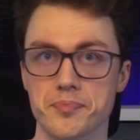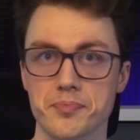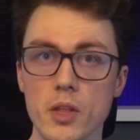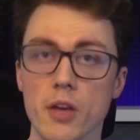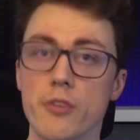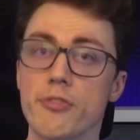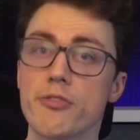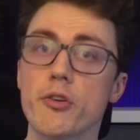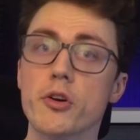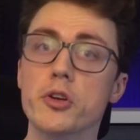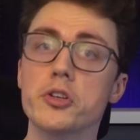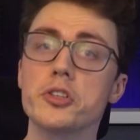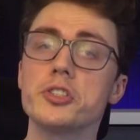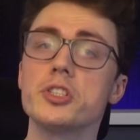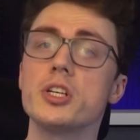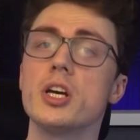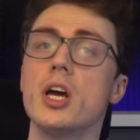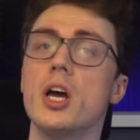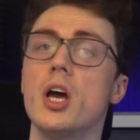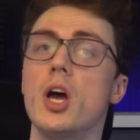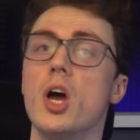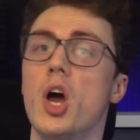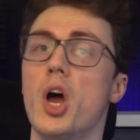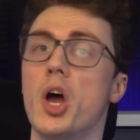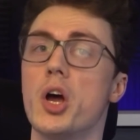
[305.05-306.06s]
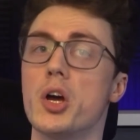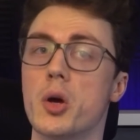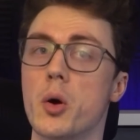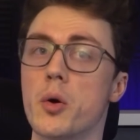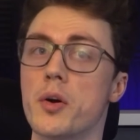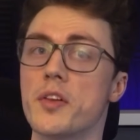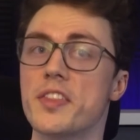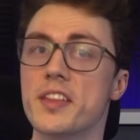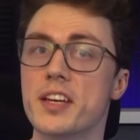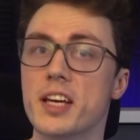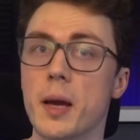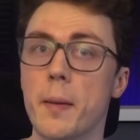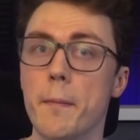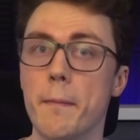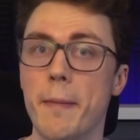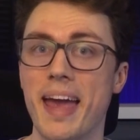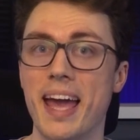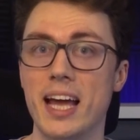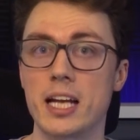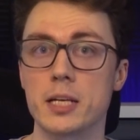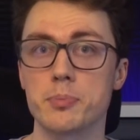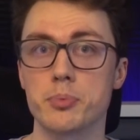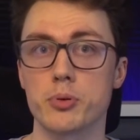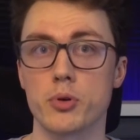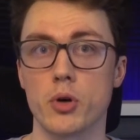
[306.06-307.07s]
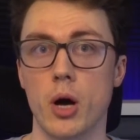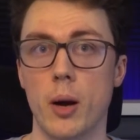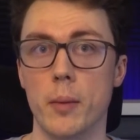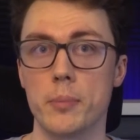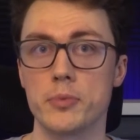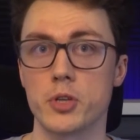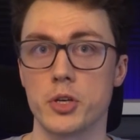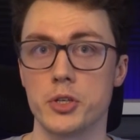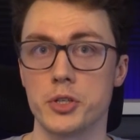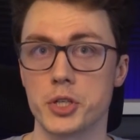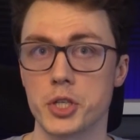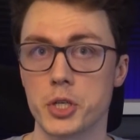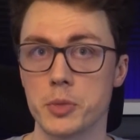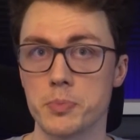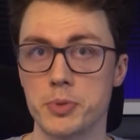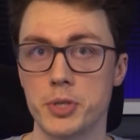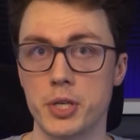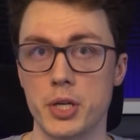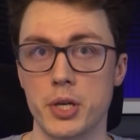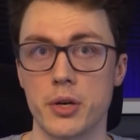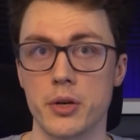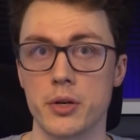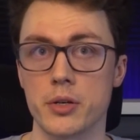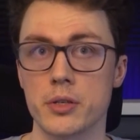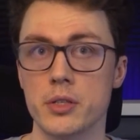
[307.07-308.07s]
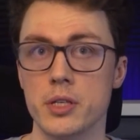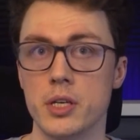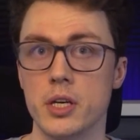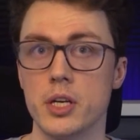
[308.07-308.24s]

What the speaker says: First, go to the command prompt on your computer.